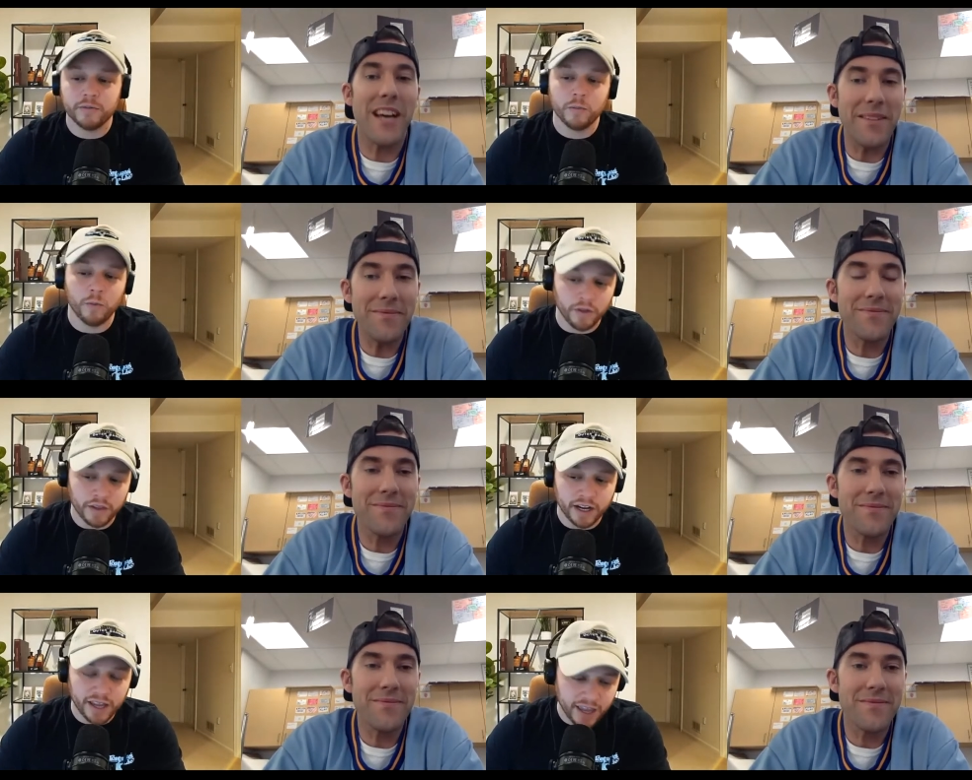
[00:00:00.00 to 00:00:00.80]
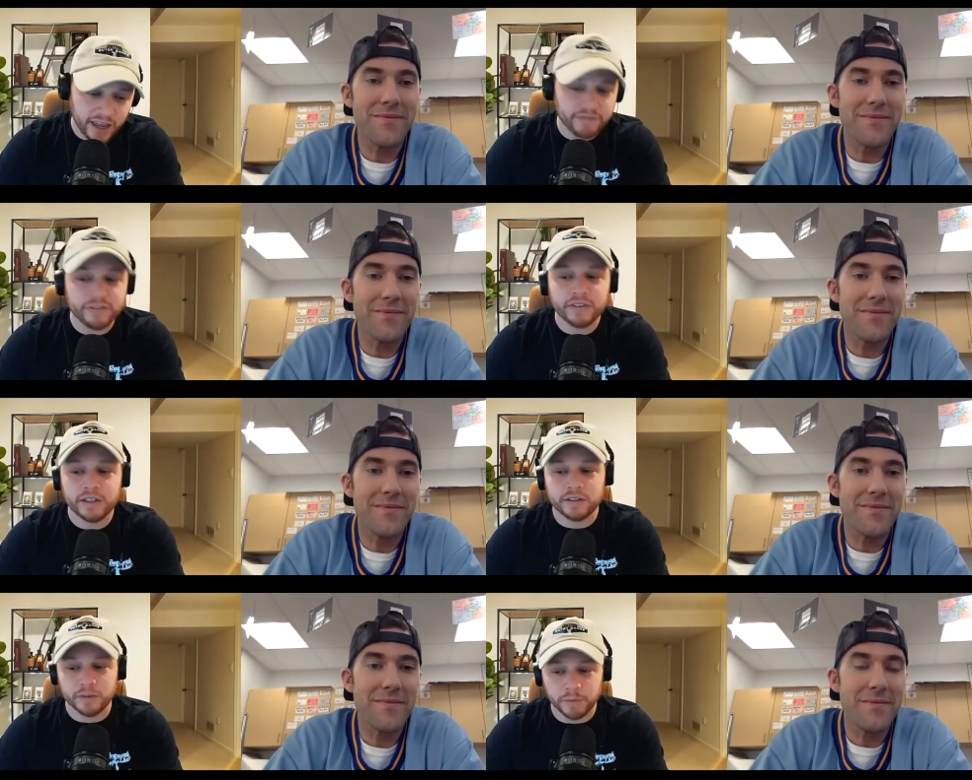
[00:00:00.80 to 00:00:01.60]
Speaker 1: Okay. The one that I have
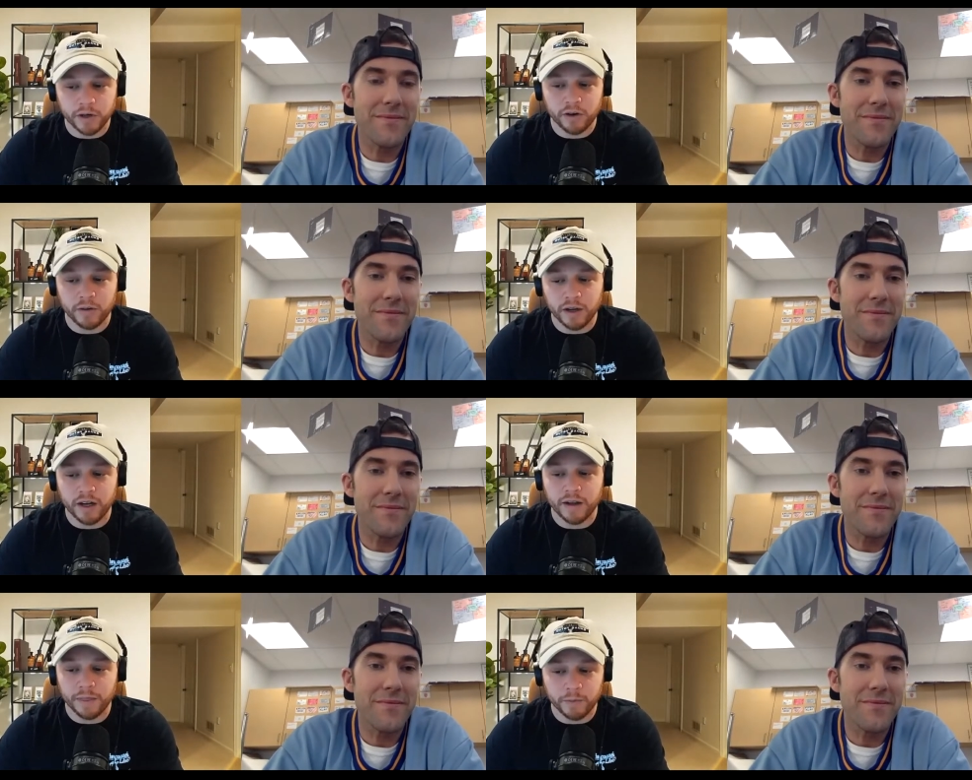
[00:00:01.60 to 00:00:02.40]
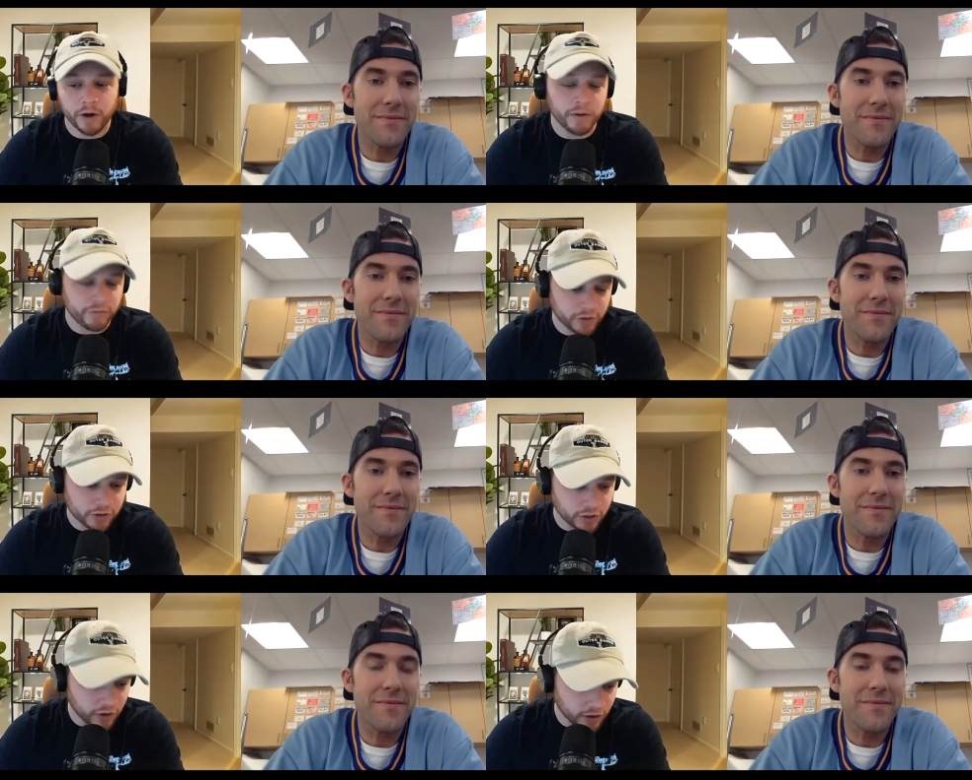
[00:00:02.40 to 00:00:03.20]
is the Bo- uh, the Bowman
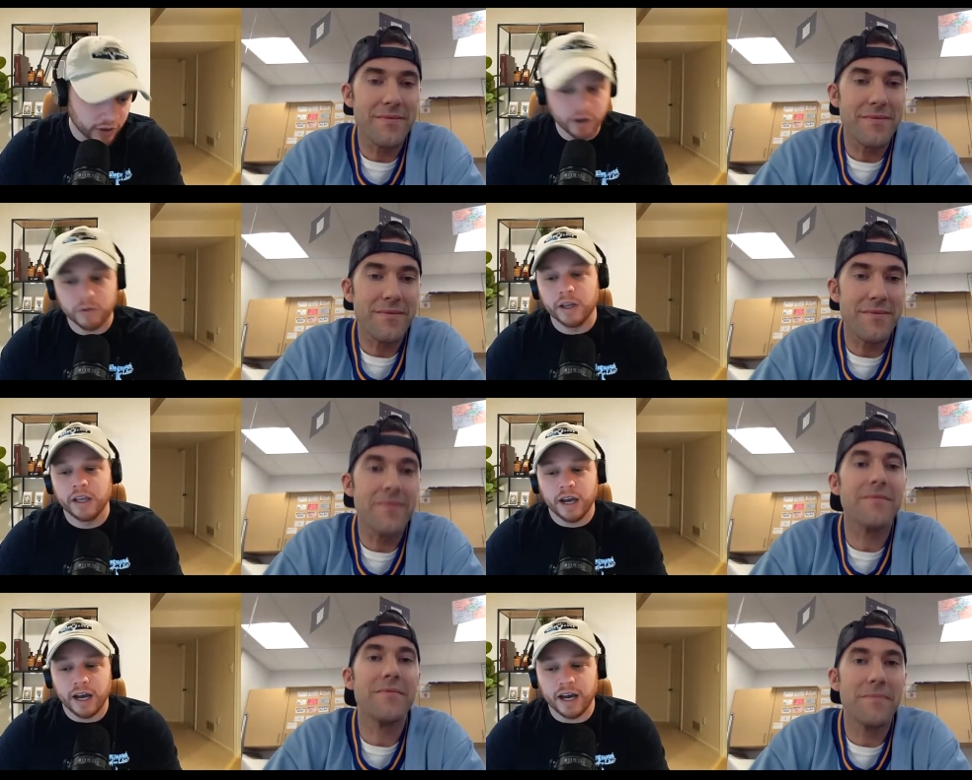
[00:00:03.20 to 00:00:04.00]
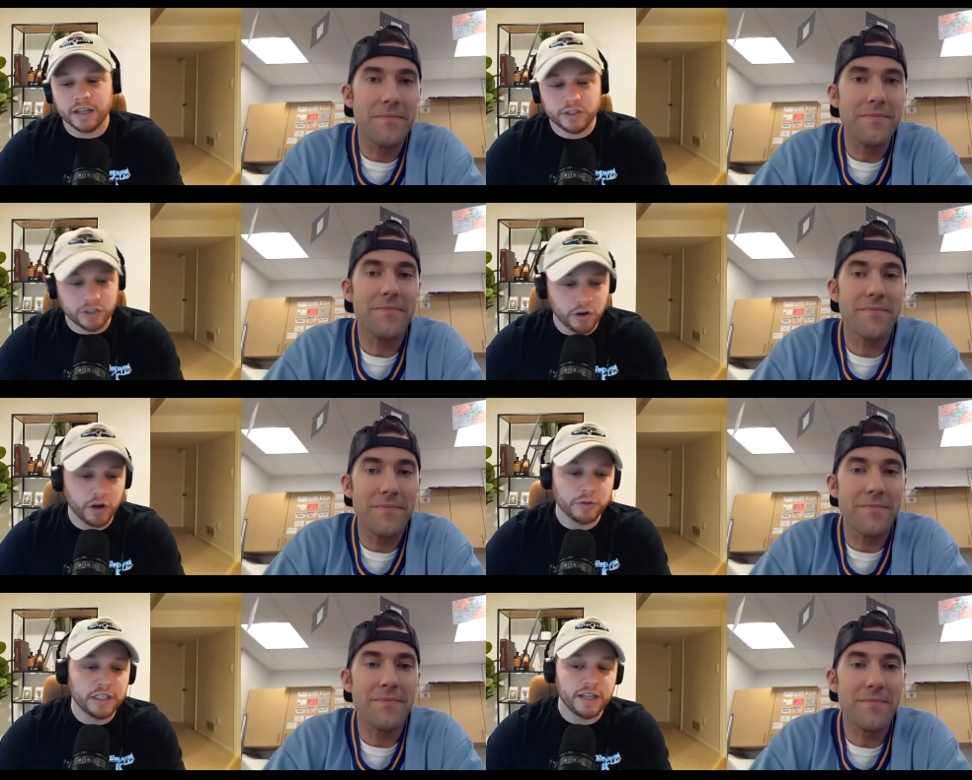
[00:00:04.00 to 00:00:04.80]
first auto. Uh, Soto
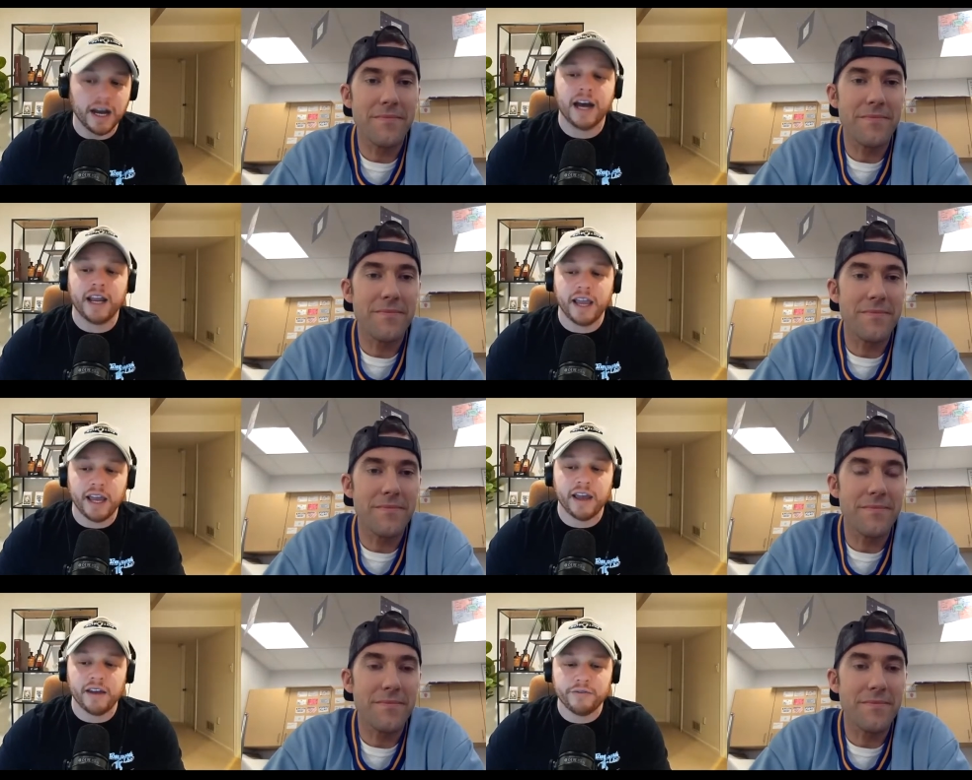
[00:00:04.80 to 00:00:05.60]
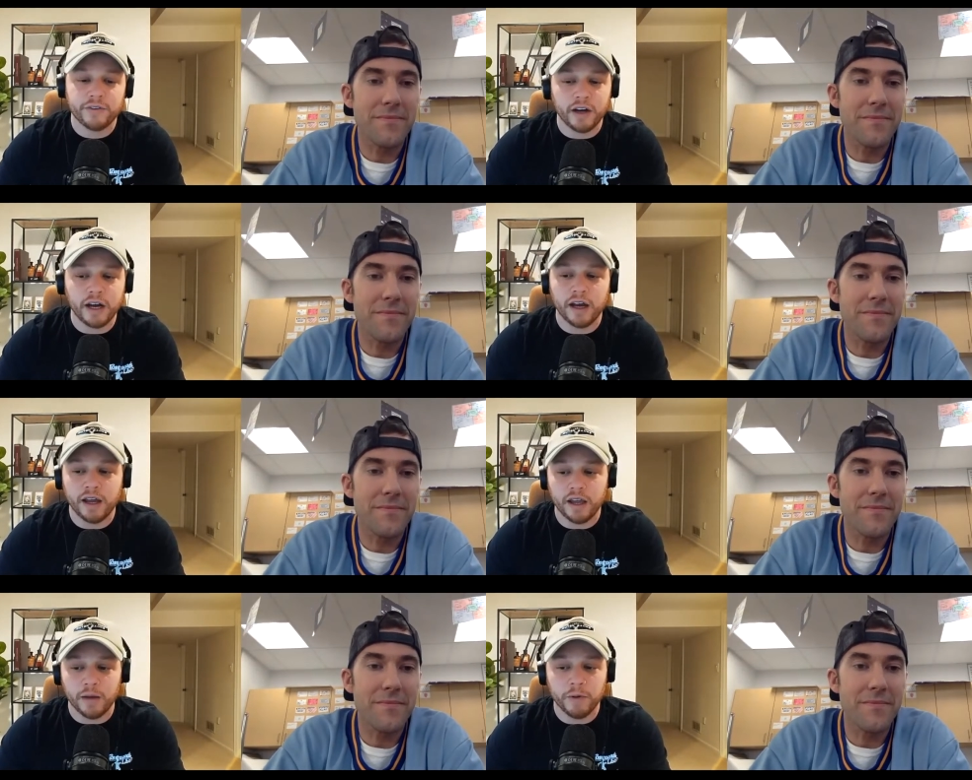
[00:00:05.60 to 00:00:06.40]
did not have uh,
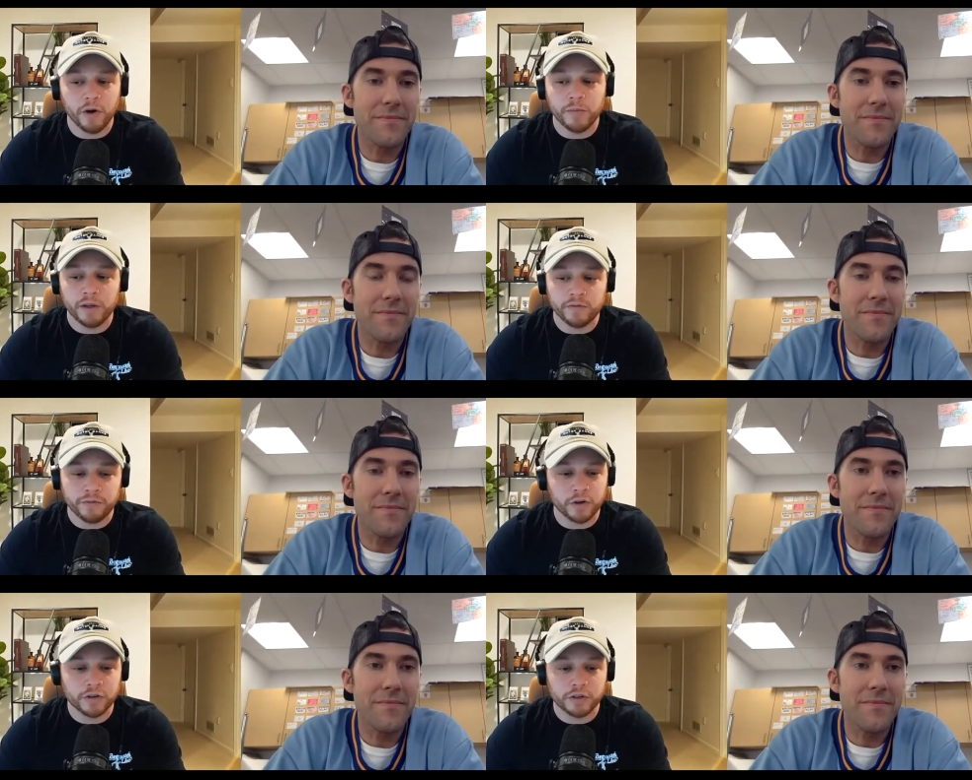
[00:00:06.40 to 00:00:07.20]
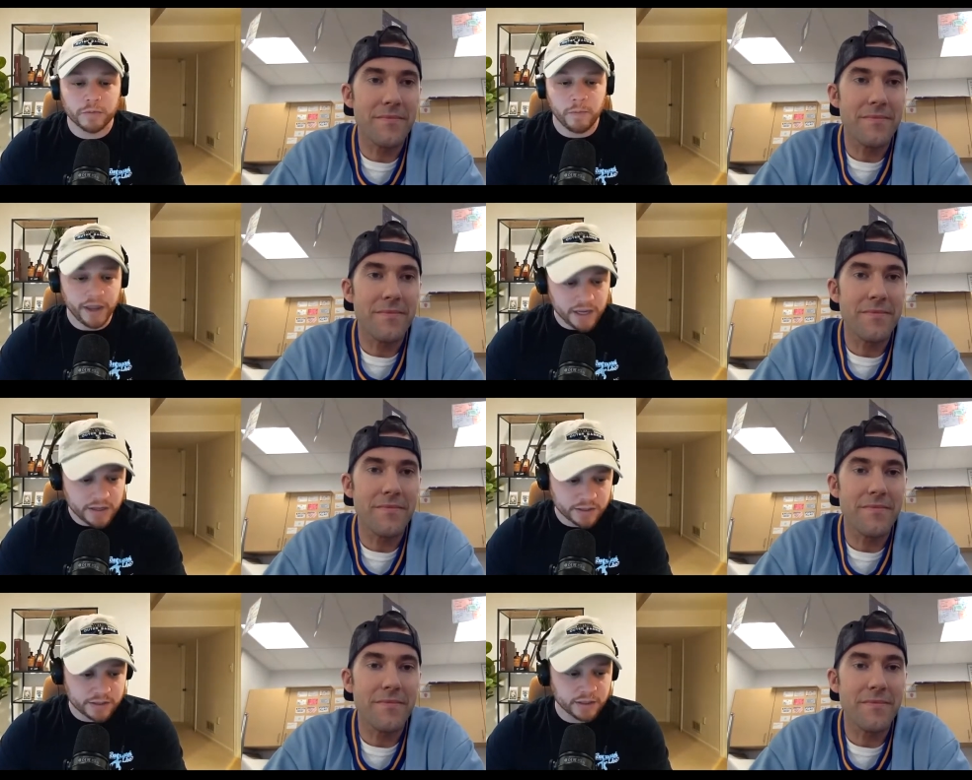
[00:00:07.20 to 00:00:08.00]
a Bowman first base.